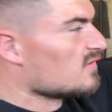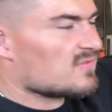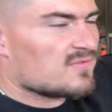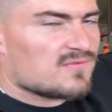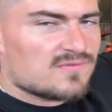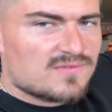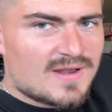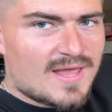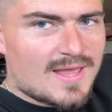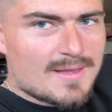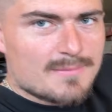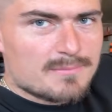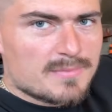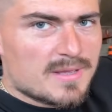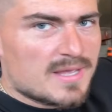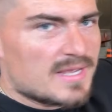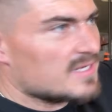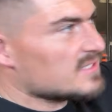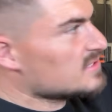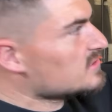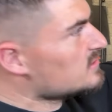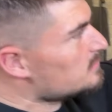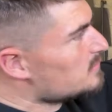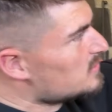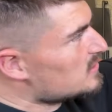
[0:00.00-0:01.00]
flat
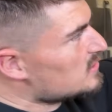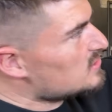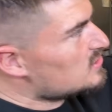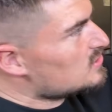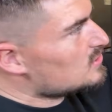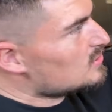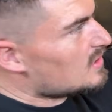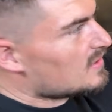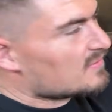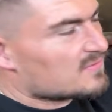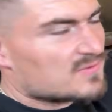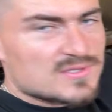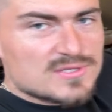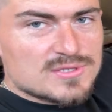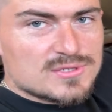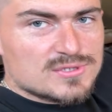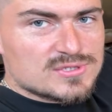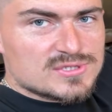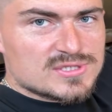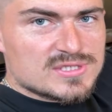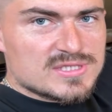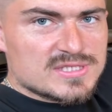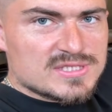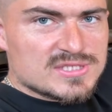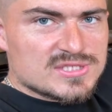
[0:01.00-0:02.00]
base, but you do have to
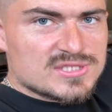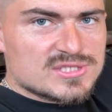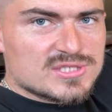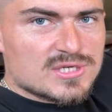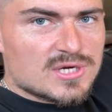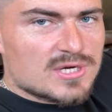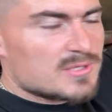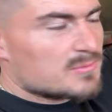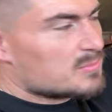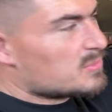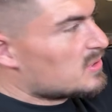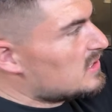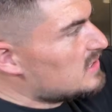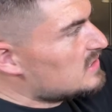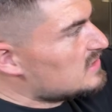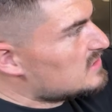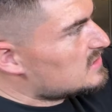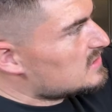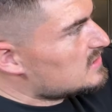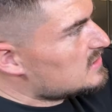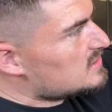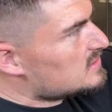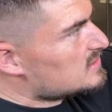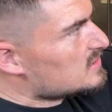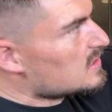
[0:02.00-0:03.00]
use these side
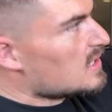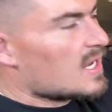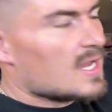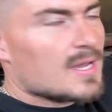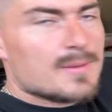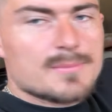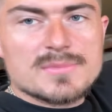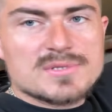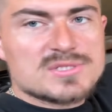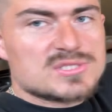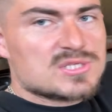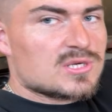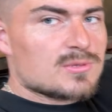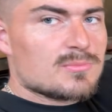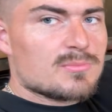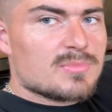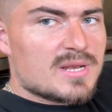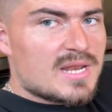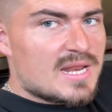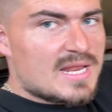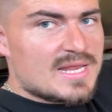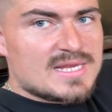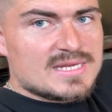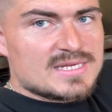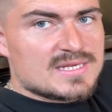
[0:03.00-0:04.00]
pieces. It's a
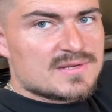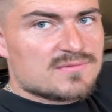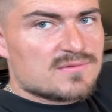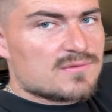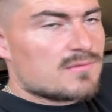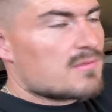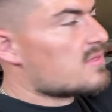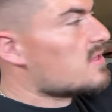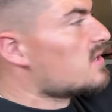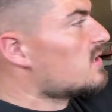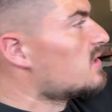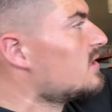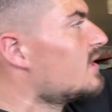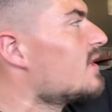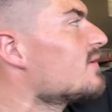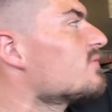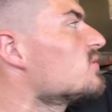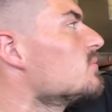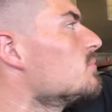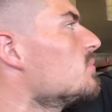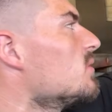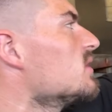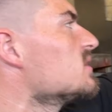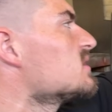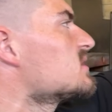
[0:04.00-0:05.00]
completely different thing. You'll have
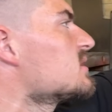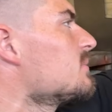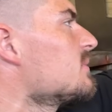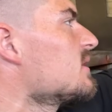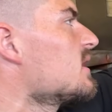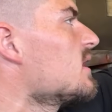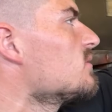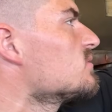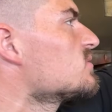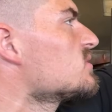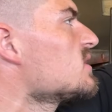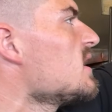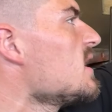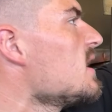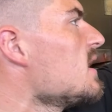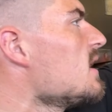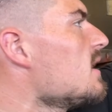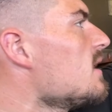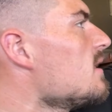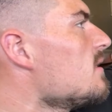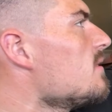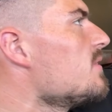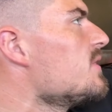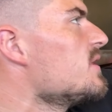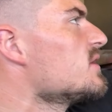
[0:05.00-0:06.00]
to buy something else.
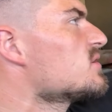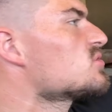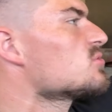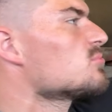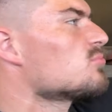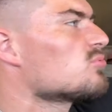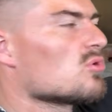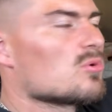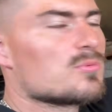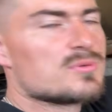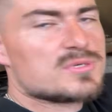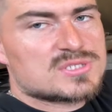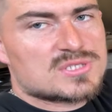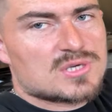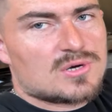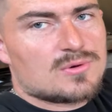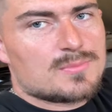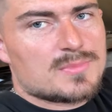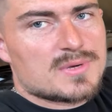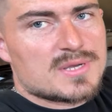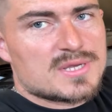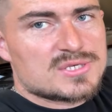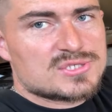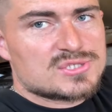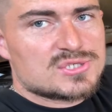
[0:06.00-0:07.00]
this will probably solve
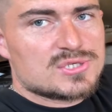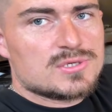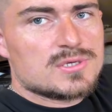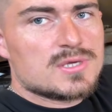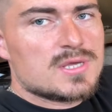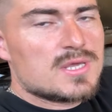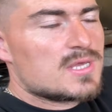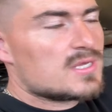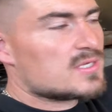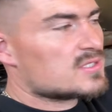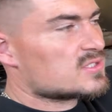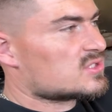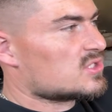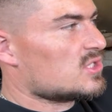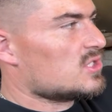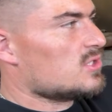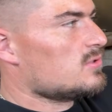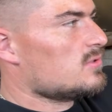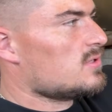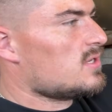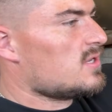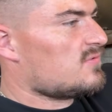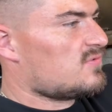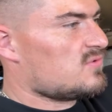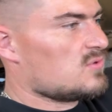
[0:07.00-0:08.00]
my issue.
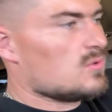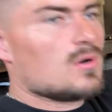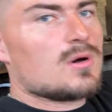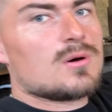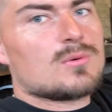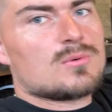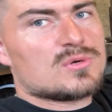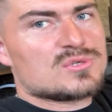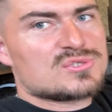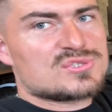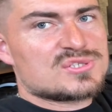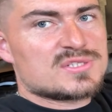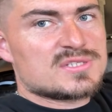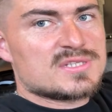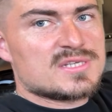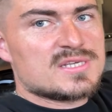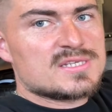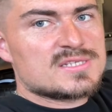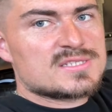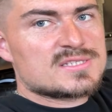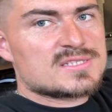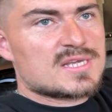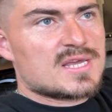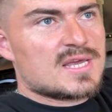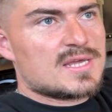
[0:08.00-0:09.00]
So if you are watching
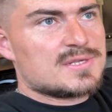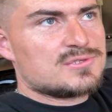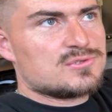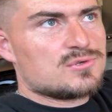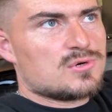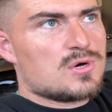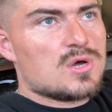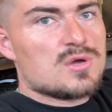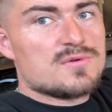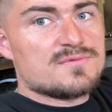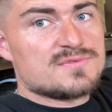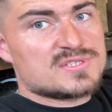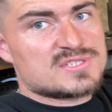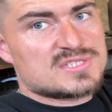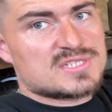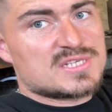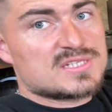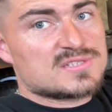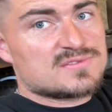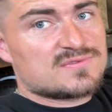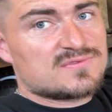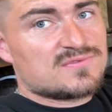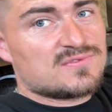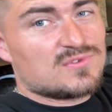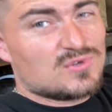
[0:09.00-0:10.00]
this and you're over
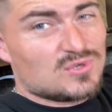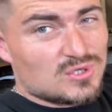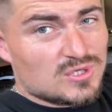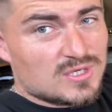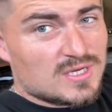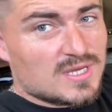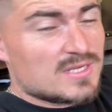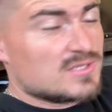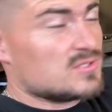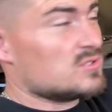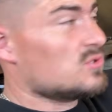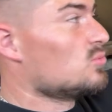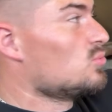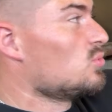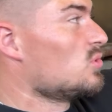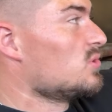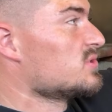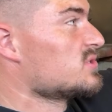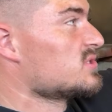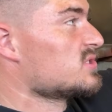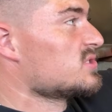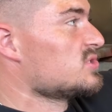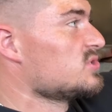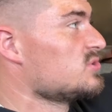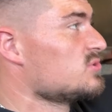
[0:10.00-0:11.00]
6 foot and you're
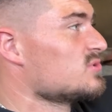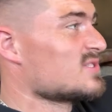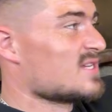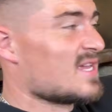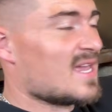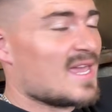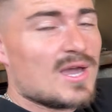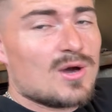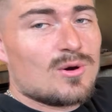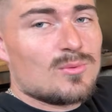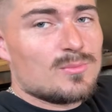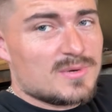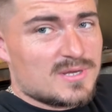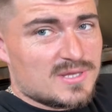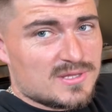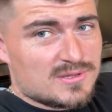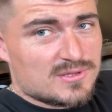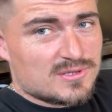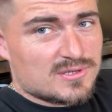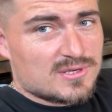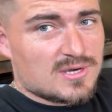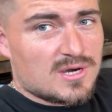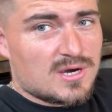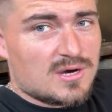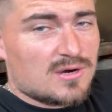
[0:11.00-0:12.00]
wanting to use a helmet in
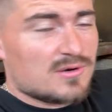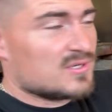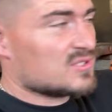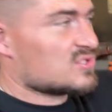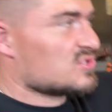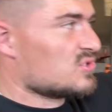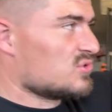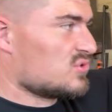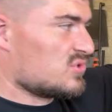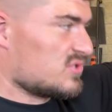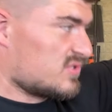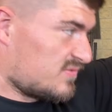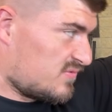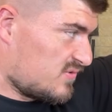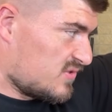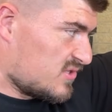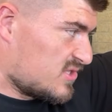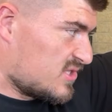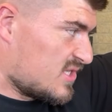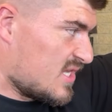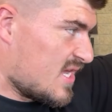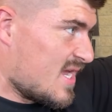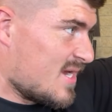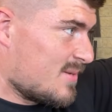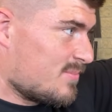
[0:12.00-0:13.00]
the car, and it's not just for
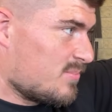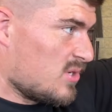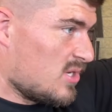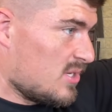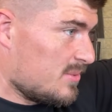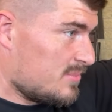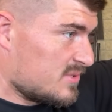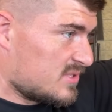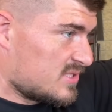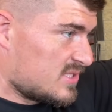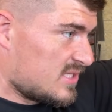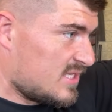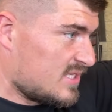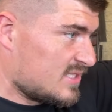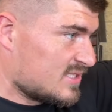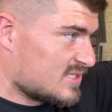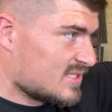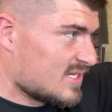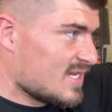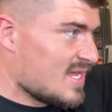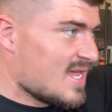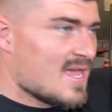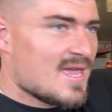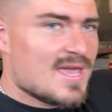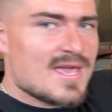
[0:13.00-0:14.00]
aesthetic purposes,
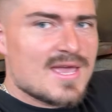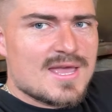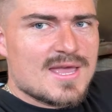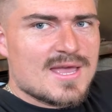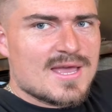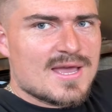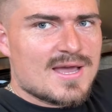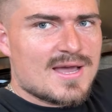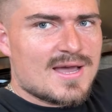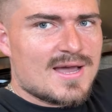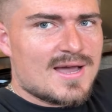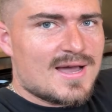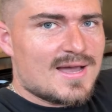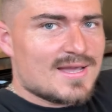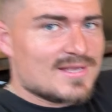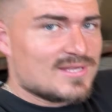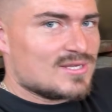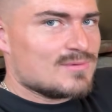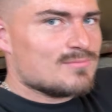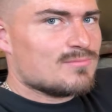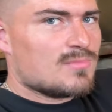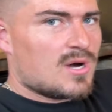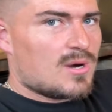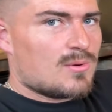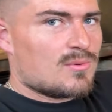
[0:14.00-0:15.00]

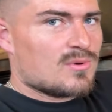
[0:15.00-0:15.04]
you might